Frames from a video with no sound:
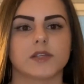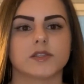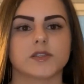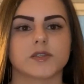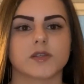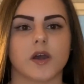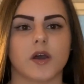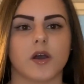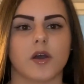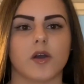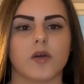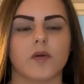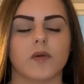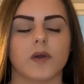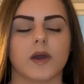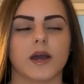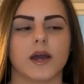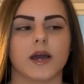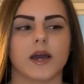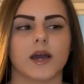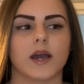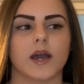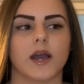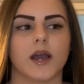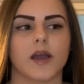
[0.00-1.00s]
So
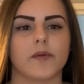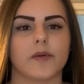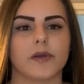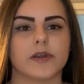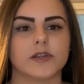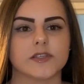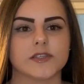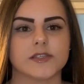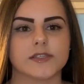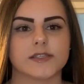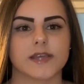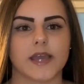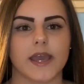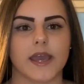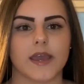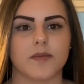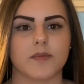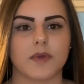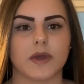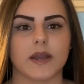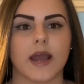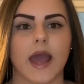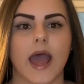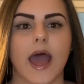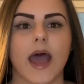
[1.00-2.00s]
I went to his game,
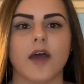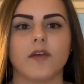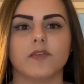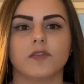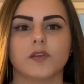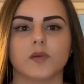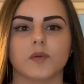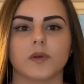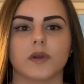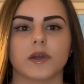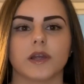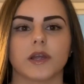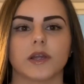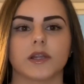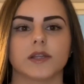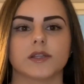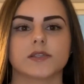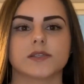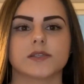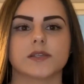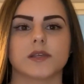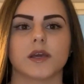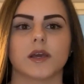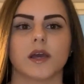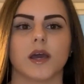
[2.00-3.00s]
and
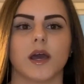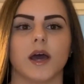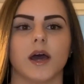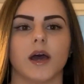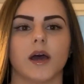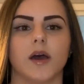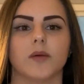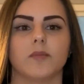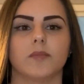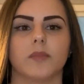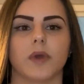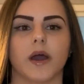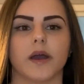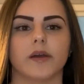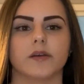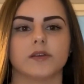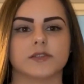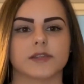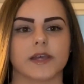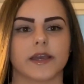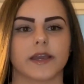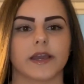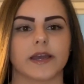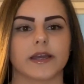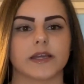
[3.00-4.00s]
afterwards I was
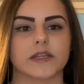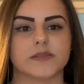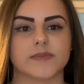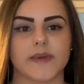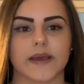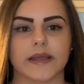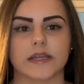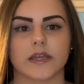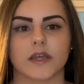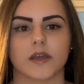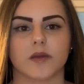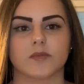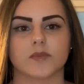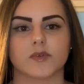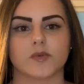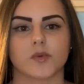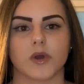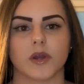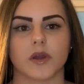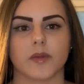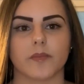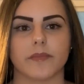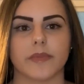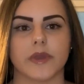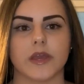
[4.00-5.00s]
like expecting him to
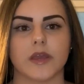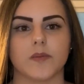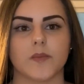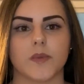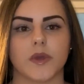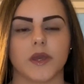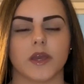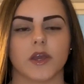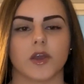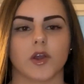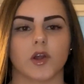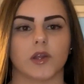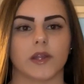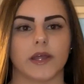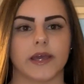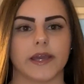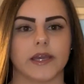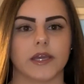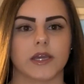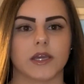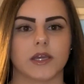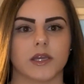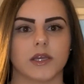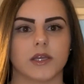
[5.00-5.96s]
want to meet me or like